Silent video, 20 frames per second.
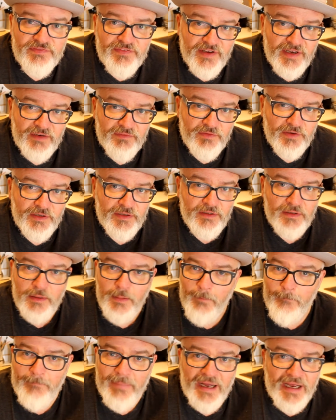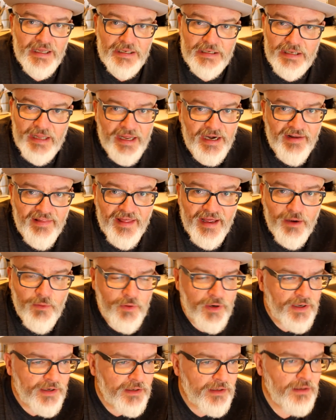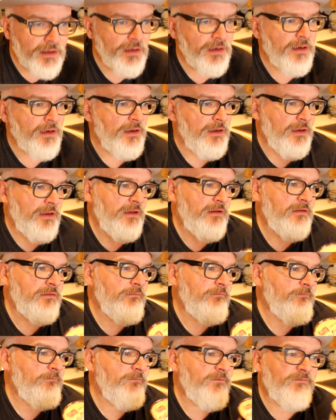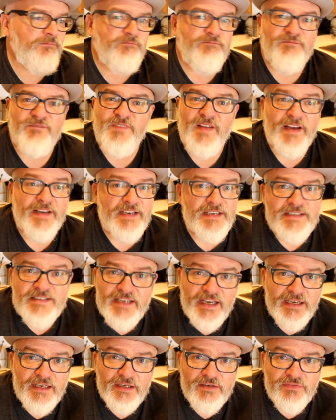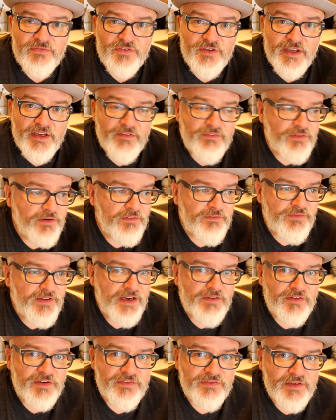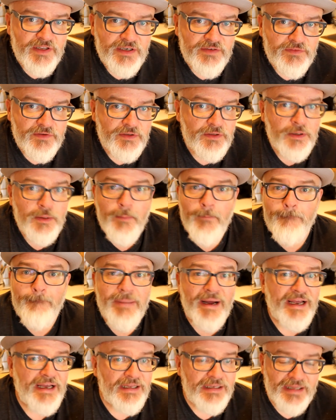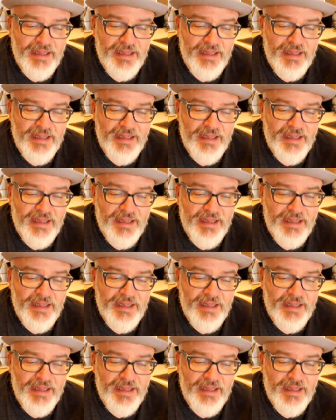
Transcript: favorite, buy a lot of that one. Find a second favorite flavor, buy a